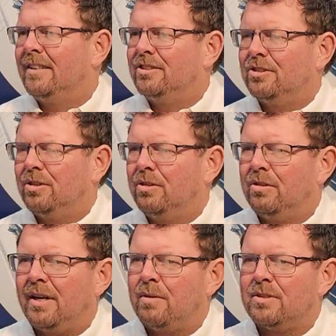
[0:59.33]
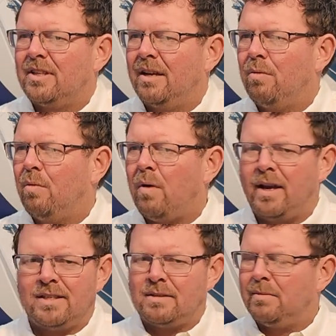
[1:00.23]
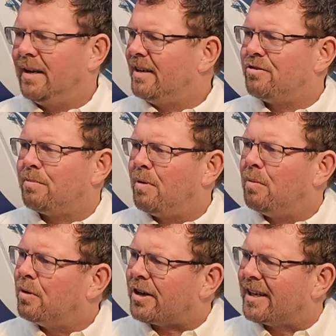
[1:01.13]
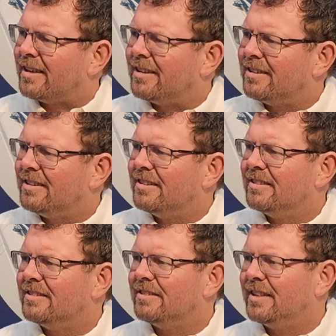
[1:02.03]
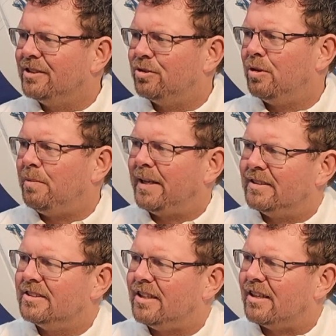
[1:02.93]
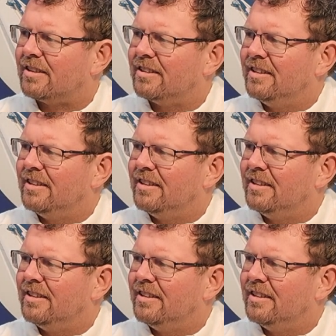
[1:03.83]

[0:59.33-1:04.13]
And so I was like, why isn't my electric boat working? These solar panels suck.